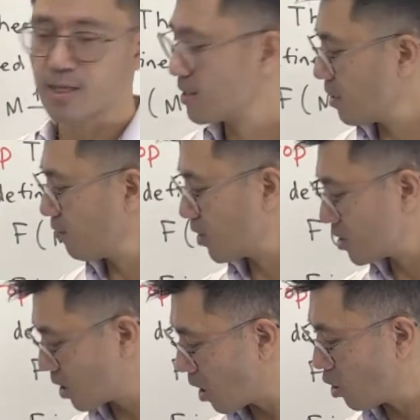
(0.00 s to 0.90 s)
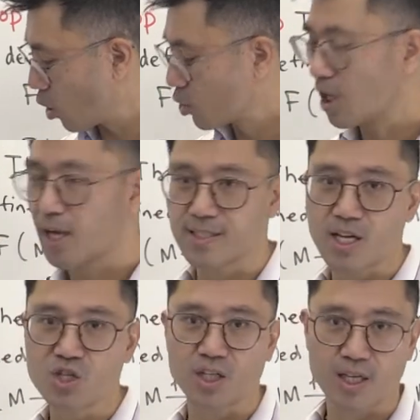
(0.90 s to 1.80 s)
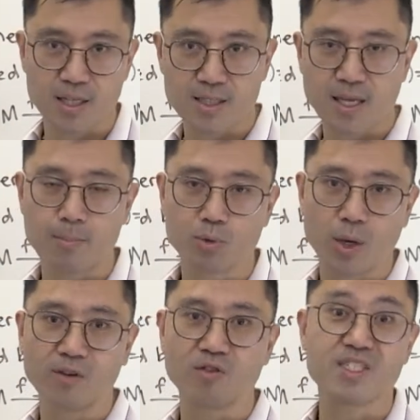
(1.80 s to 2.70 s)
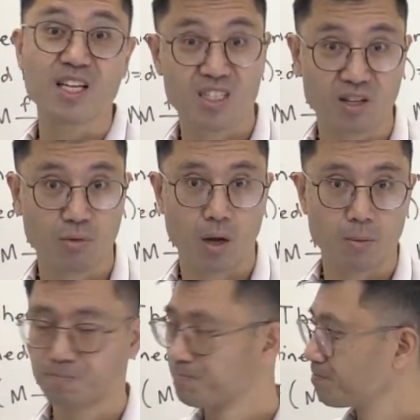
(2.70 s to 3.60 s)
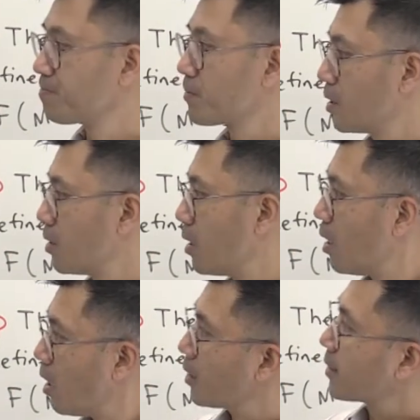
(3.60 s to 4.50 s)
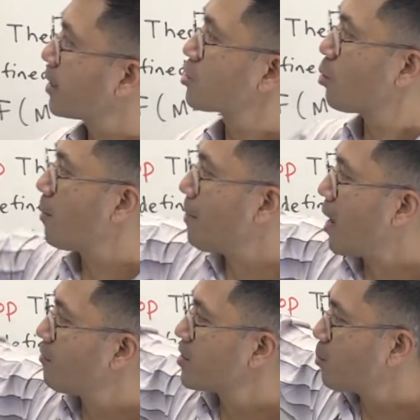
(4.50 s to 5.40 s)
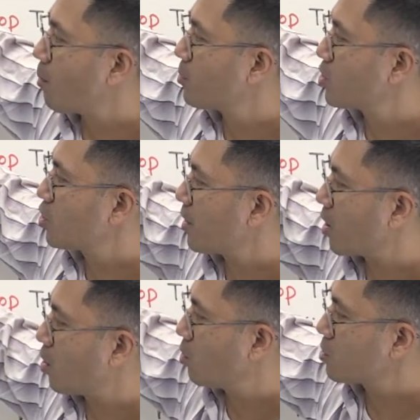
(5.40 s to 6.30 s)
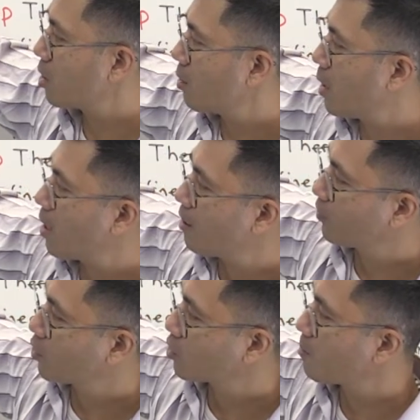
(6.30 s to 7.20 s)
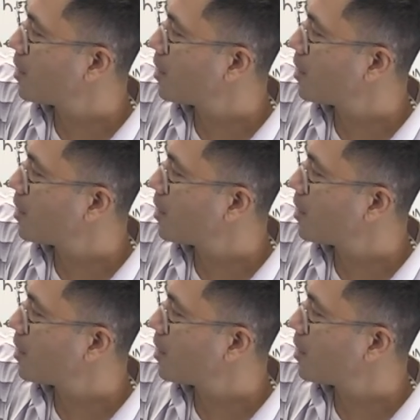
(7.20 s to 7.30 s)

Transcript: is if this localization here, this mu inverse, is 0. Okay, so one part of this proposition that I also forgot to